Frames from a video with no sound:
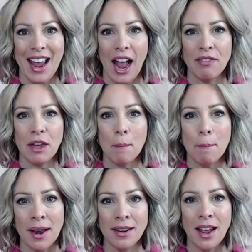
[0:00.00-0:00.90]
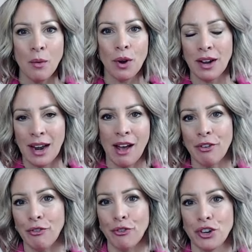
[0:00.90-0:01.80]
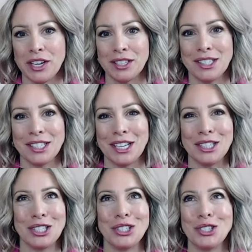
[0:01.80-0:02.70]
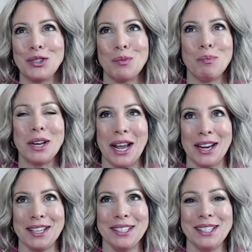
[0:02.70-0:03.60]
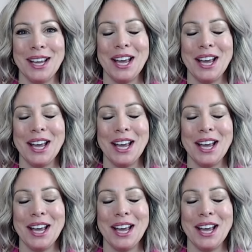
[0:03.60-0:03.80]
And then Monday we're gonna have a freeze. It's bananas.